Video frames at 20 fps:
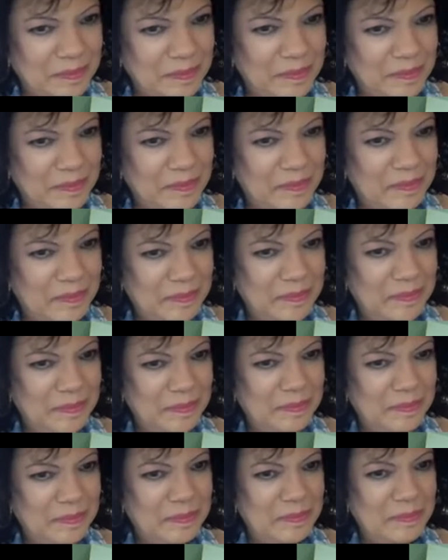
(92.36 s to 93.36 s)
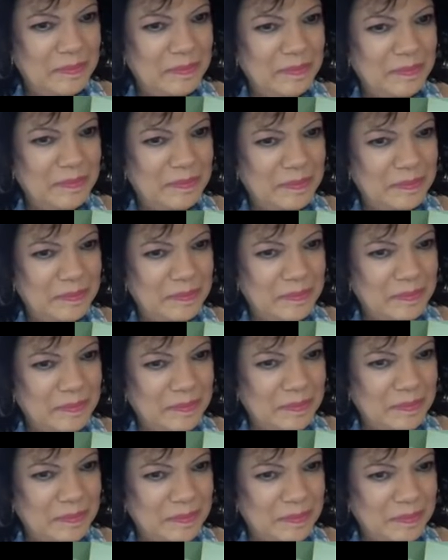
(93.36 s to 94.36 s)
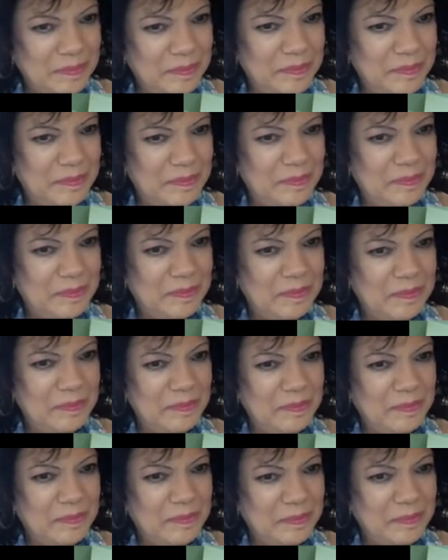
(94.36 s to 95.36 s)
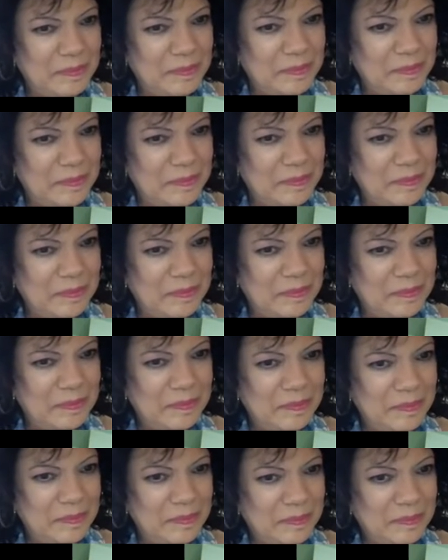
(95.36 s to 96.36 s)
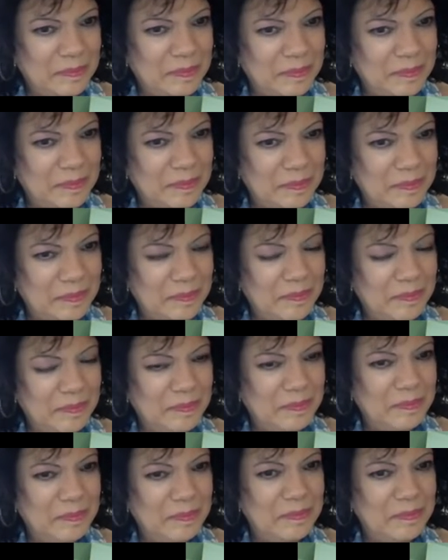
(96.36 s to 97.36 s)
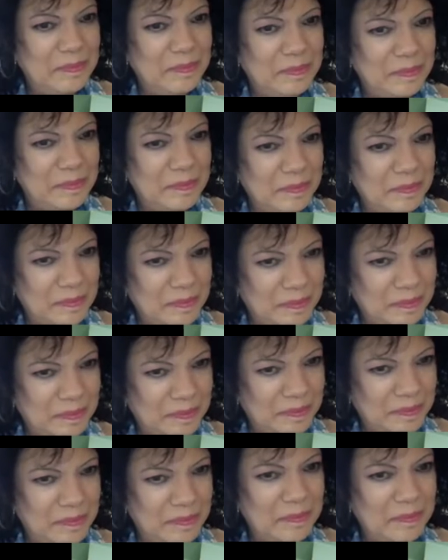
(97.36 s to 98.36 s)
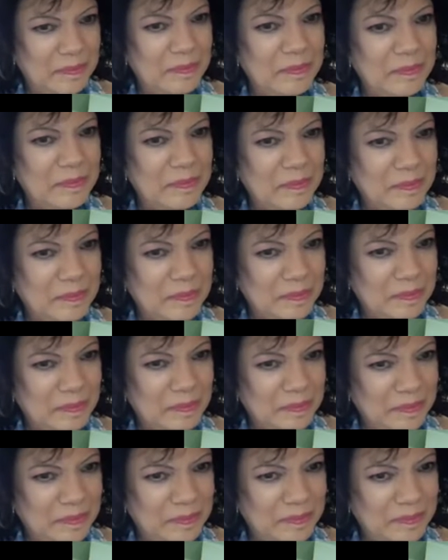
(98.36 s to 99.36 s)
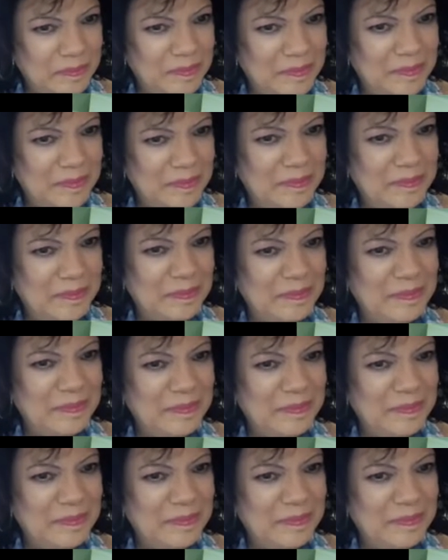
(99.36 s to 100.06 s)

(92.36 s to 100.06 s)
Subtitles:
(silent)